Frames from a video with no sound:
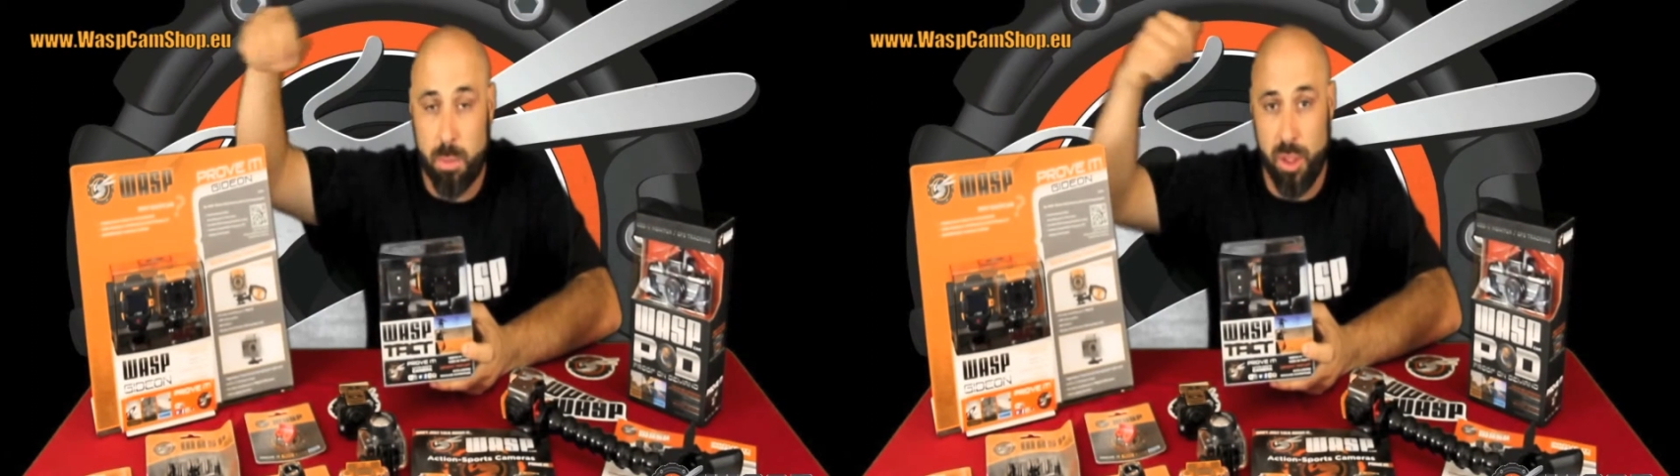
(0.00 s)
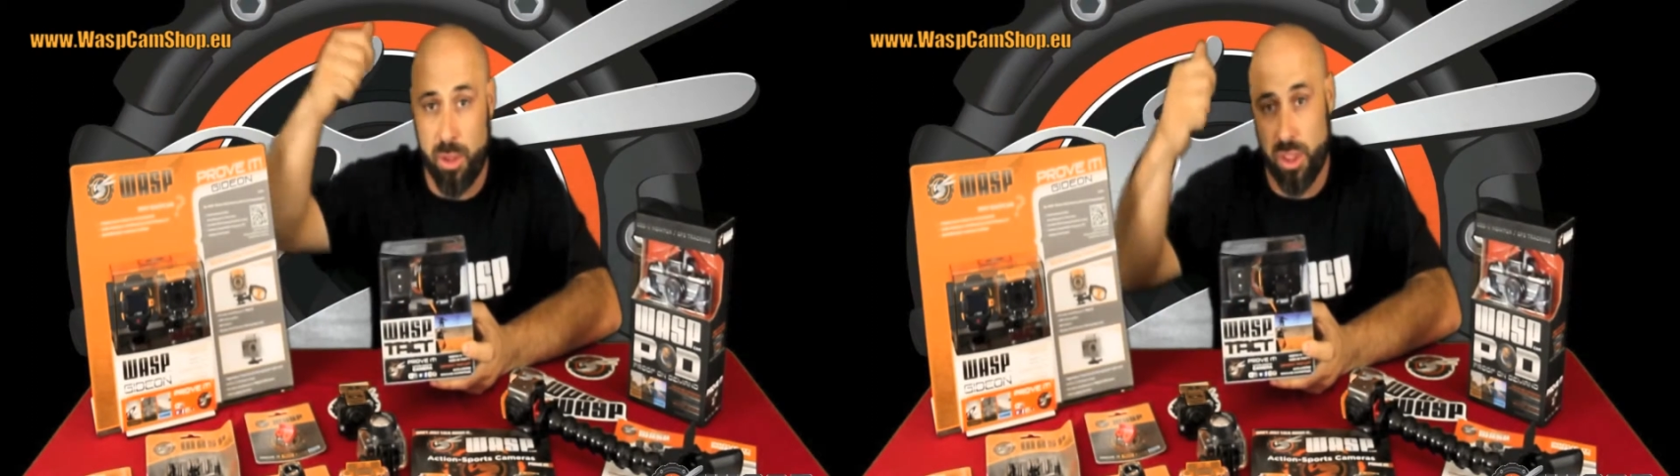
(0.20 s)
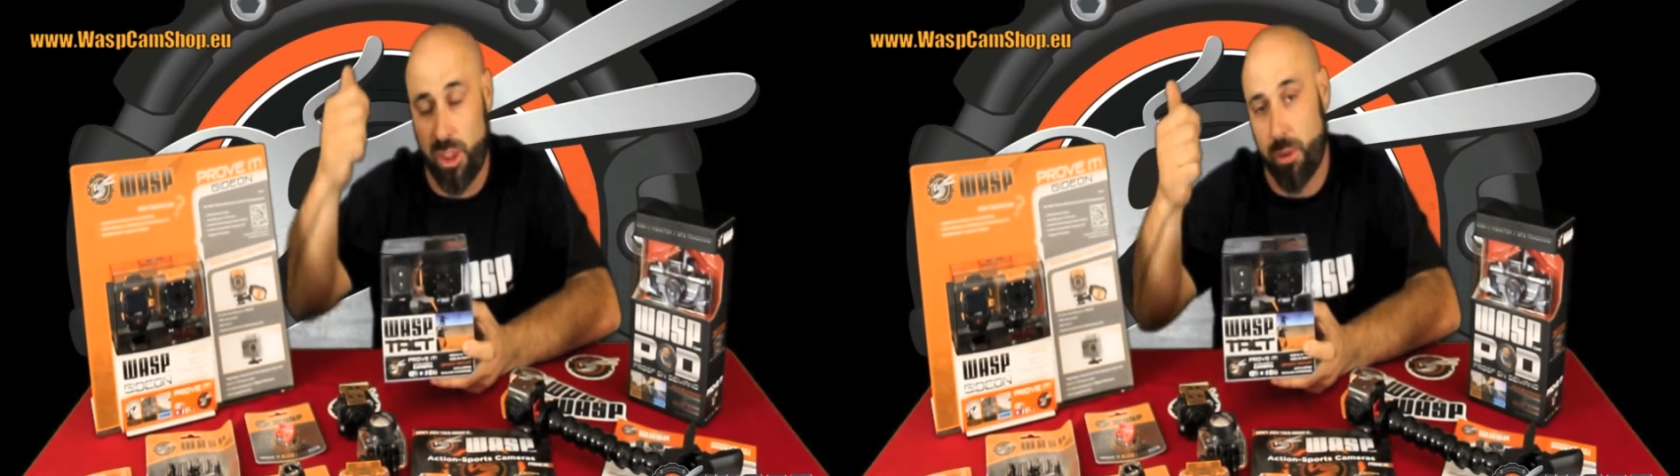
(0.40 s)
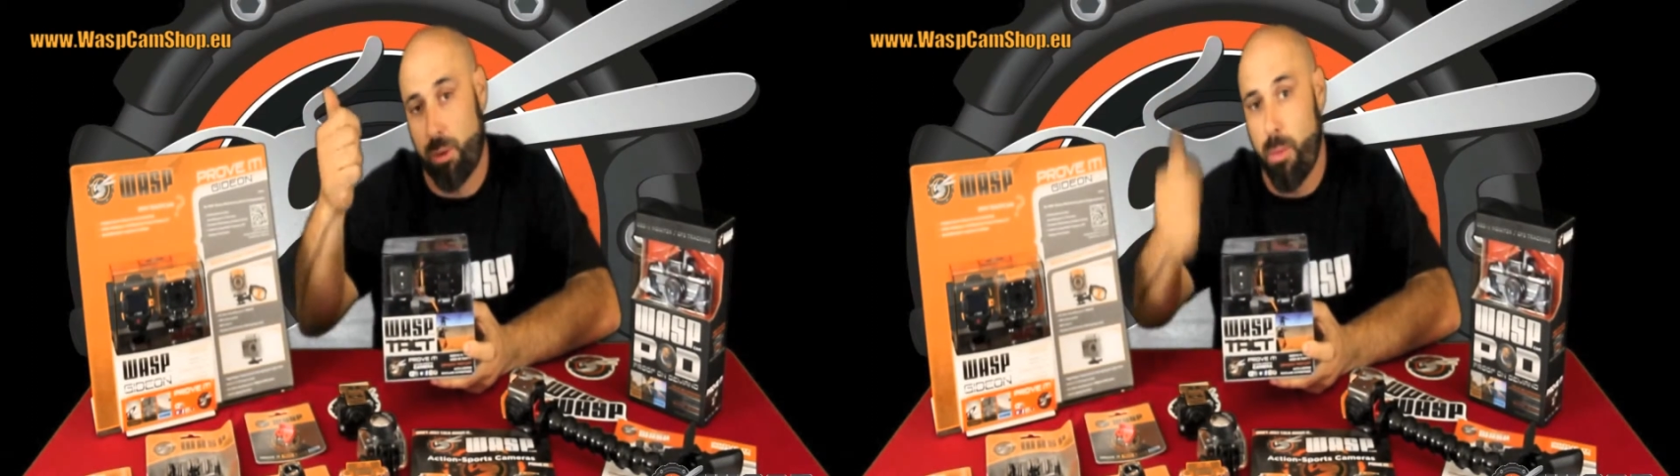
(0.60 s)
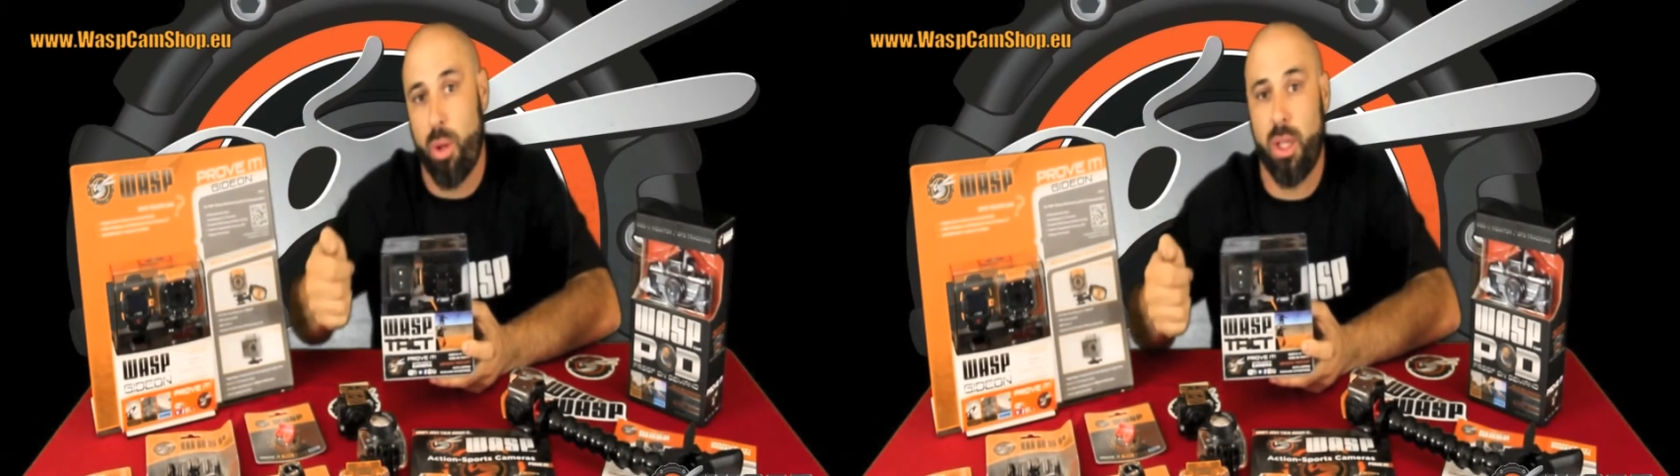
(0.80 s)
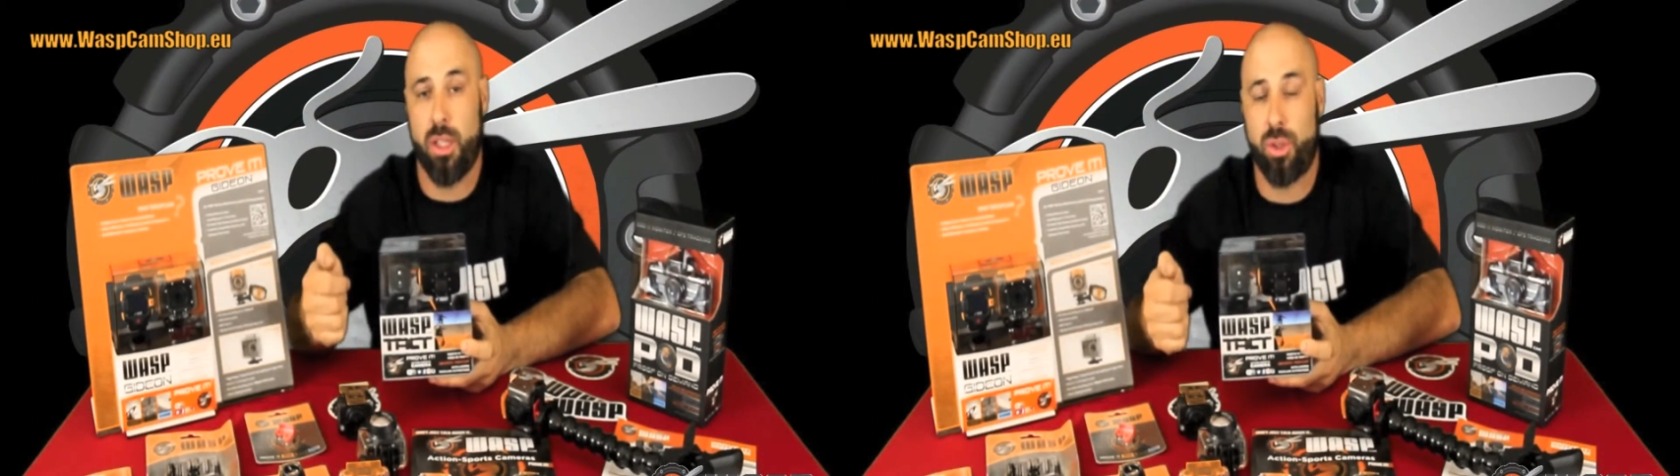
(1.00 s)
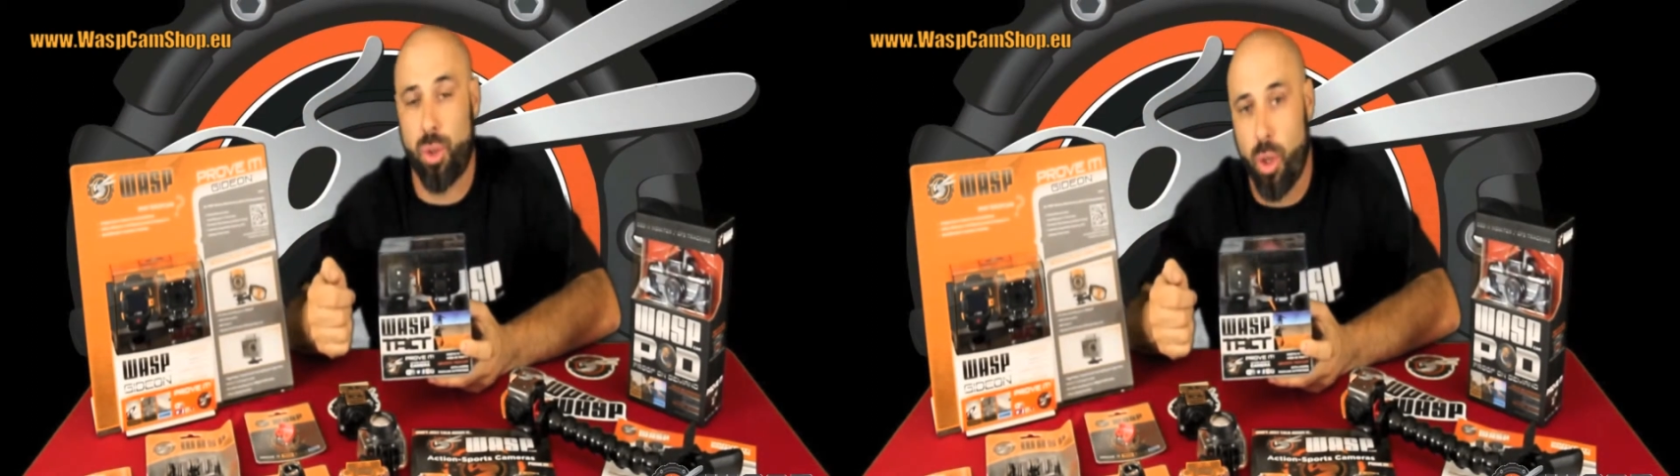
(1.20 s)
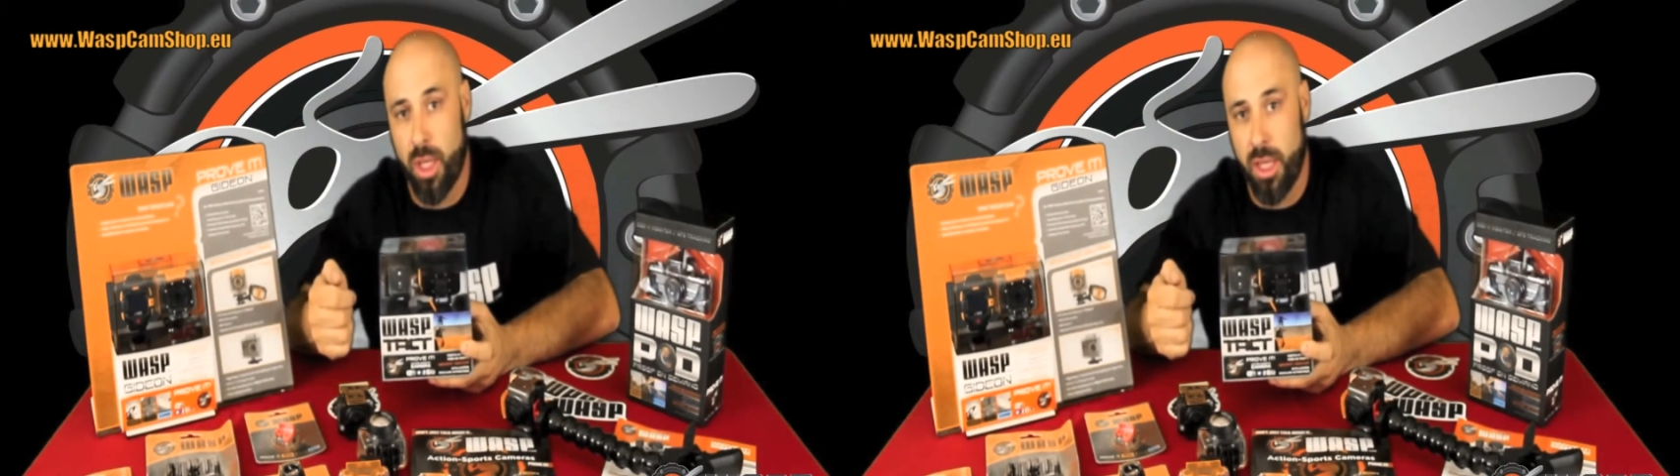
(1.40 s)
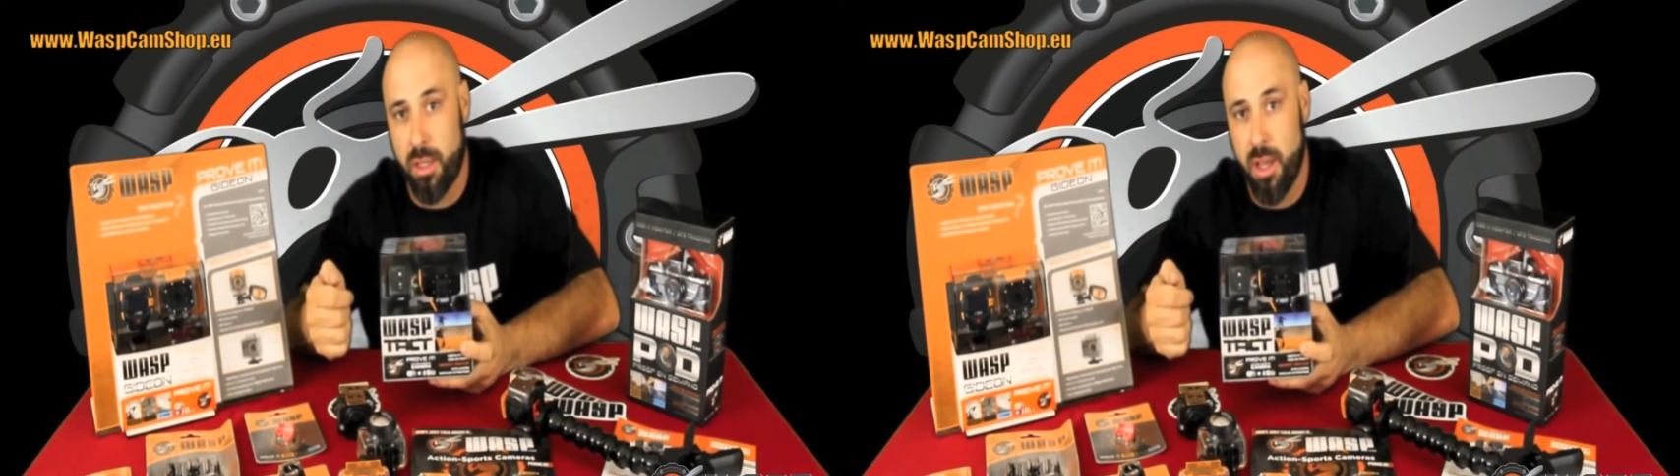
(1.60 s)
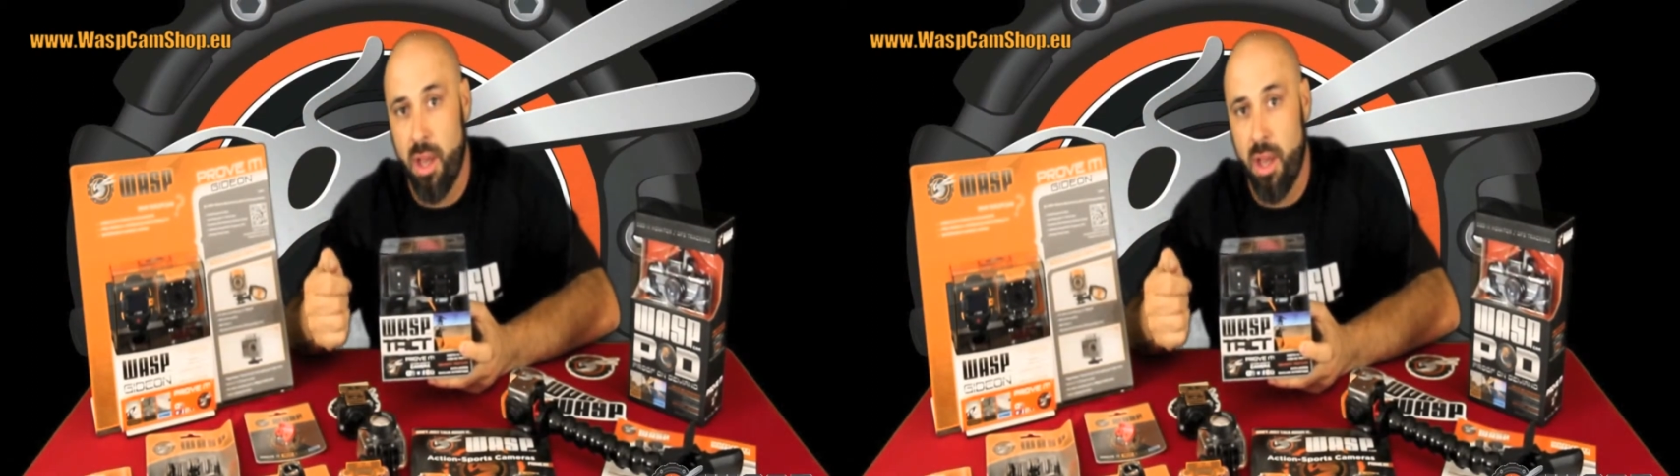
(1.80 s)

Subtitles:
but you can still remotely control it.